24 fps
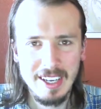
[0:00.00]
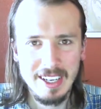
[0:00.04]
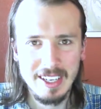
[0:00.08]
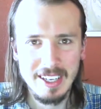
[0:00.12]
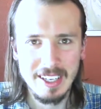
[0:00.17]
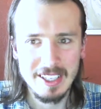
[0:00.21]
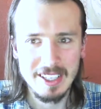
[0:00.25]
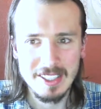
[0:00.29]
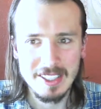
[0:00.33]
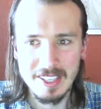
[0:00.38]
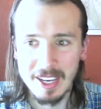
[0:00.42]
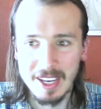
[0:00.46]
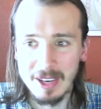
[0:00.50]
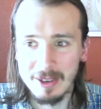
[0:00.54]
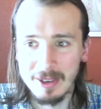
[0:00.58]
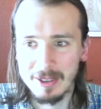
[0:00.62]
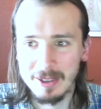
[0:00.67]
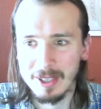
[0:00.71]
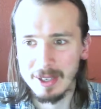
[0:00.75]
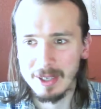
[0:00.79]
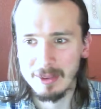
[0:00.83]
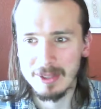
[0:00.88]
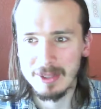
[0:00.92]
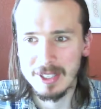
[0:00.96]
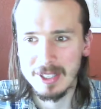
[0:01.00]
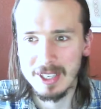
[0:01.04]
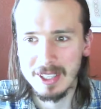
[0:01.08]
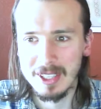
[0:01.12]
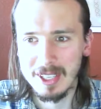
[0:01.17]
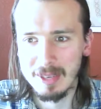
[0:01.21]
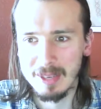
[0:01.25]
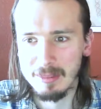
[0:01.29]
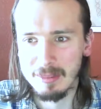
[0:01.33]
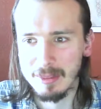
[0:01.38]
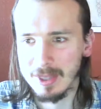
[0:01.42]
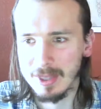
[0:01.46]
And I guess now I would say
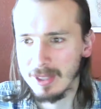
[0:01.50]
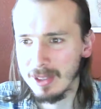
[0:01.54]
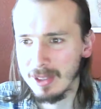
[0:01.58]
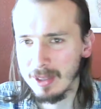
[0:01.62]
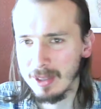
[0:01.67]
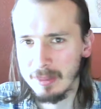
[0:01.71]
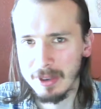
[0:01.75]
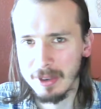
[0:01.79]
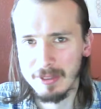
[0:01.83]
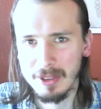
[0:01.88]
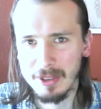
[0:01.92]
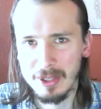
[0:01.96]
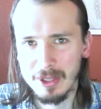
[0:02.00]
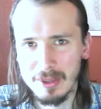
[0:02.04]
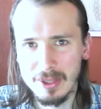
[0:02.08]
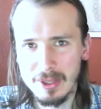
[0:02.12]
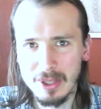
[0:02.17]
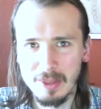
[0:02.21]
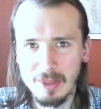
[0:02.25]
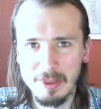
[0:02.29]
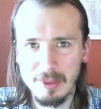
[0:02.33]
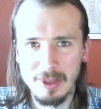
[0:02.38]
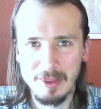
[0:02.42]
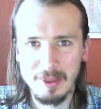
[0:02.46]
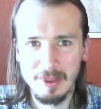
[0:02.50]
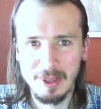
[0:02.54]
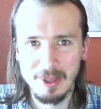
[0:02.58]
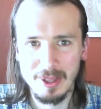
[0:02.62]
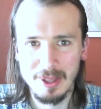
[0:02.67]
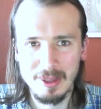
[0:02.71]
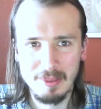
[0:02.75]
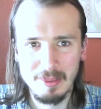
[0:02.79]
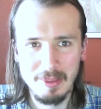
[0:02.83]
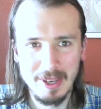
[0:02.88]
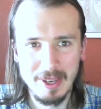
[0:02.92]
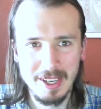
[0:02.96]
that I'm a little bit of a YouTuber
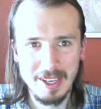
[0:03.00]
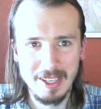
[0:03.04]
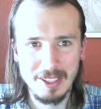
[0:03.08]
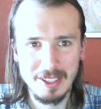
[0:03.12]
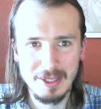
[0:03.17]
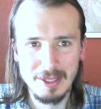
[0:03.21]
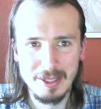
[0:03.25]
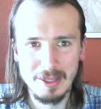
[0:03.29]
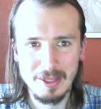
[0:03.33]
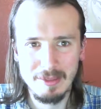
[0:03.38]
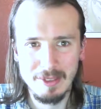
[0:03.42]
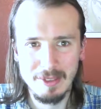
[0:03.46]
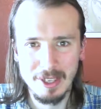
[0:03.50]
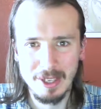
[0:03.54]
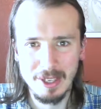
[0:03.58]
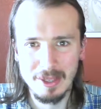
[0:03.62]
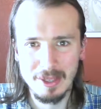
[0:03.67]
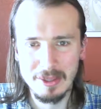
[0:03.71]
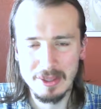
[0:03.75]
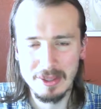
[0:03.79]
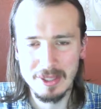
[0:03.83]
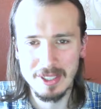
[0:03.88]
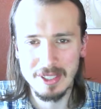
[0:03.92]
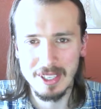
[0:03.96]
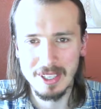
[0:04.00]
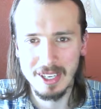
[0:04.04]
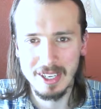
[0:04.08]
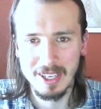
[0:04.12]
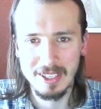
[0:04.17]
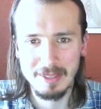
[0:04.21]
with my YouTube videos.